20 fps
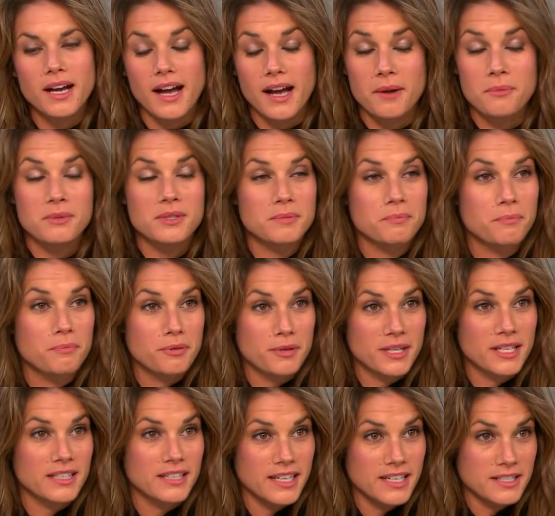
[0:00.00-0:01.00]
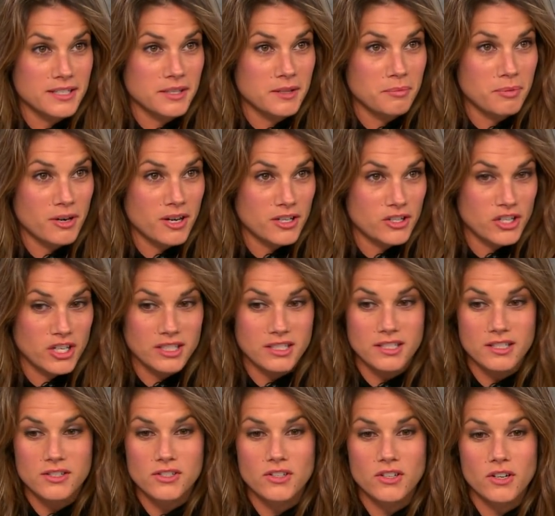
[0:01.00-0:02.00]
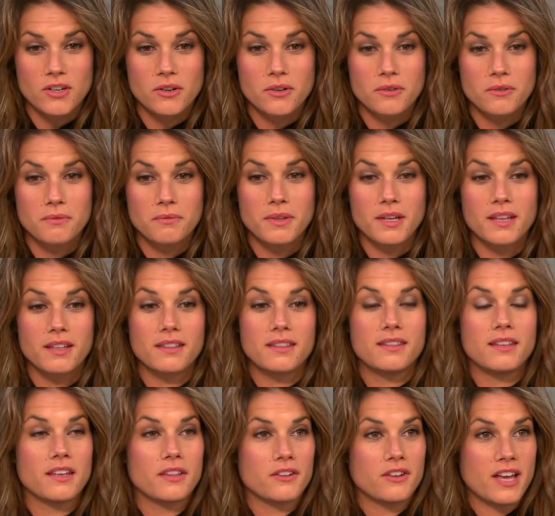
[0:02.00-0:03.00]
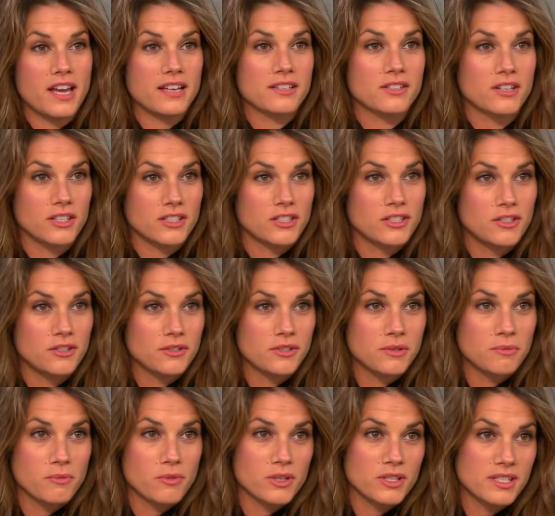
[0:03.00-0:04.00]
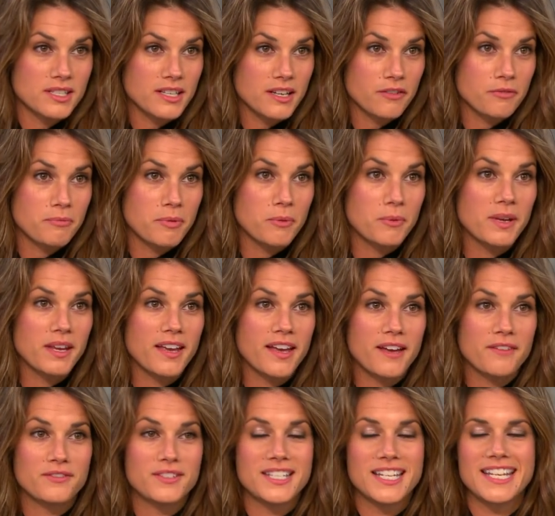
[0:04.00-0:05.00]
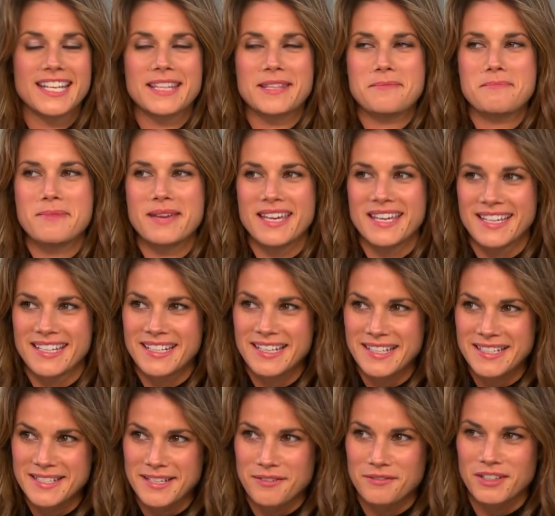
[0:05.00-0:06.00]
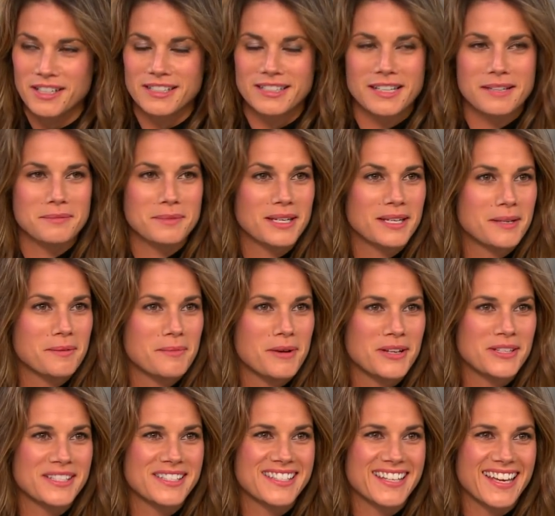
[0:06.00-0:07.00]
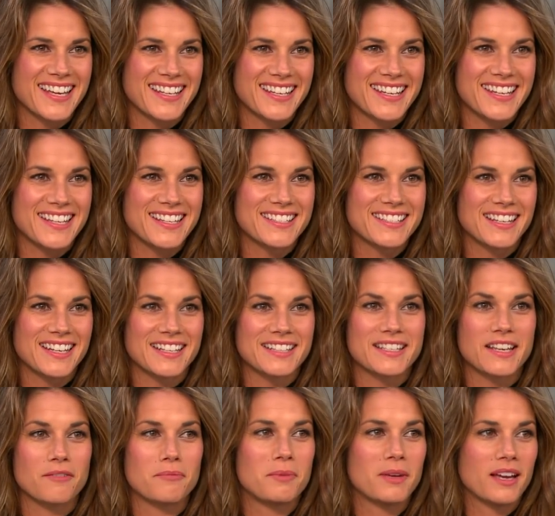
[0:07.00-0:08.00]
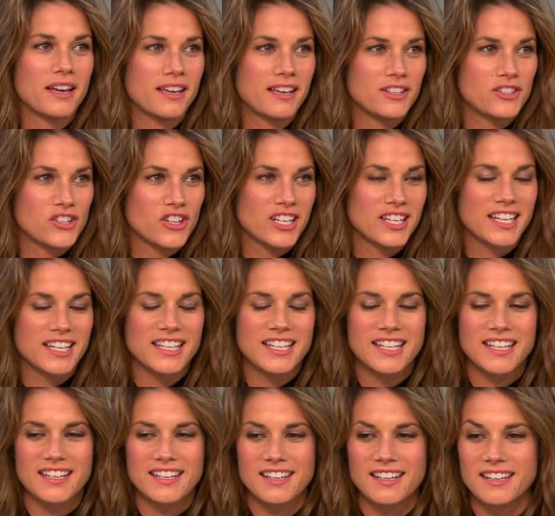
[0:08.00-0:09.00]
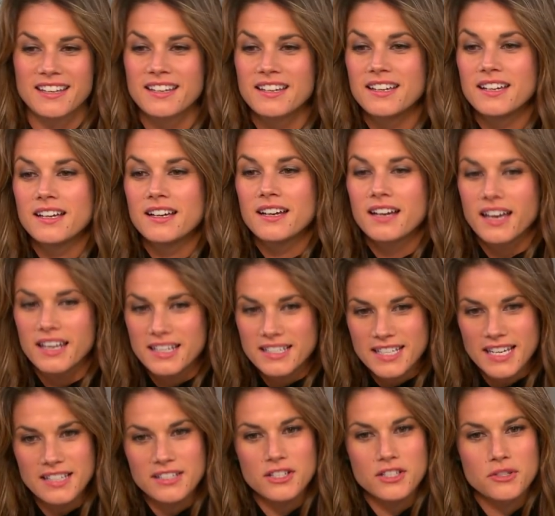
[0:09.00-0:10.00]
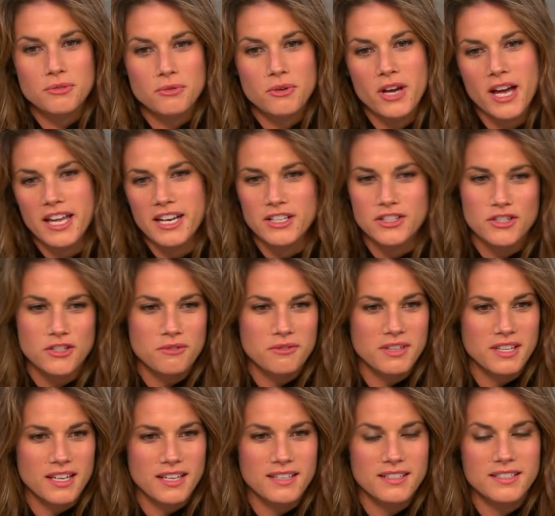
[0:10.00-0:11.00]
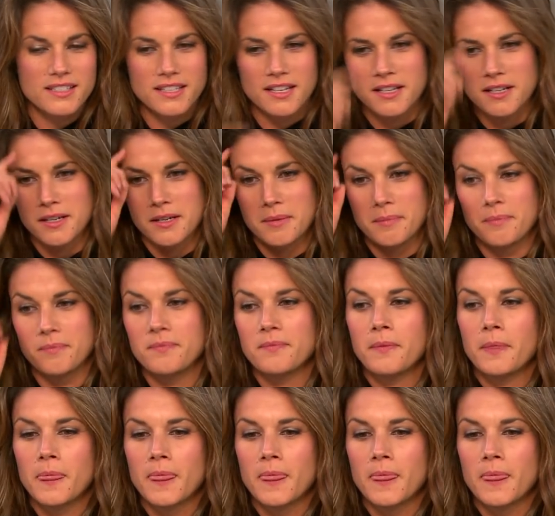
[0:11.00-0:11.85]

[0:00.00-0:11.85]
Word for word: I was pretty late to the project, and so uh, the other cast got to do some more stuff. But we have Dan the Man, as I've nicknamed him, on mm -hmm. set. He's an ex FBI agent, and he kind of takes us through how to do things. Um,